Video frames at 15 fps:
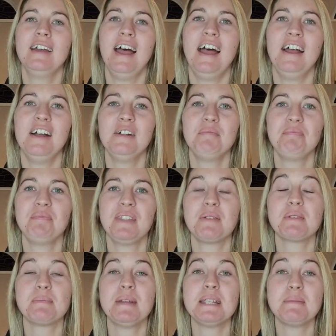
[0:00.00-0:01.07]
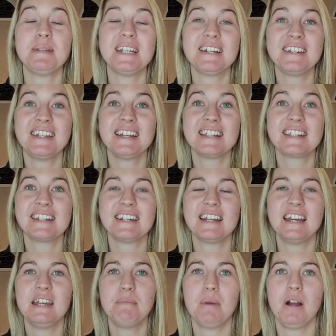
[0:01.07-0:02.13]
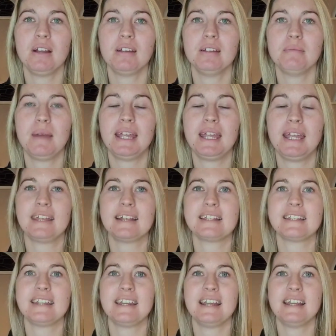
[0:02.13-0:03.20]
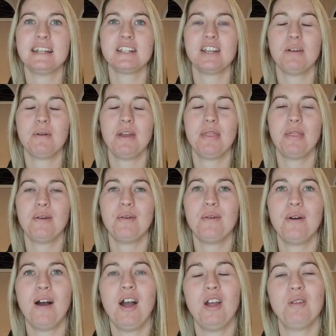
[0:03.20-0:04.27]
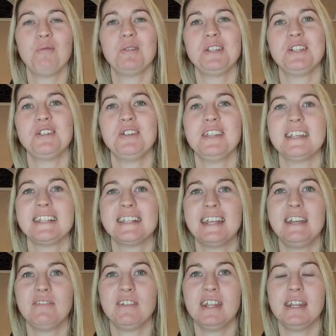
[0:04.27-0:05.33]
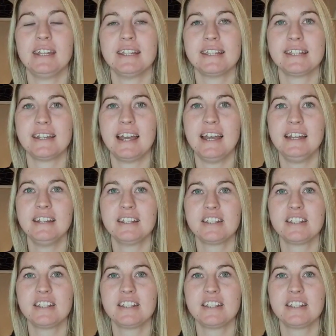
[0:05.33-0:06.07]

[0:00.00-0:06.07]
It was meant to be done yesterday, but I couldn't make it yesterday, so I thought I would do this evening instead.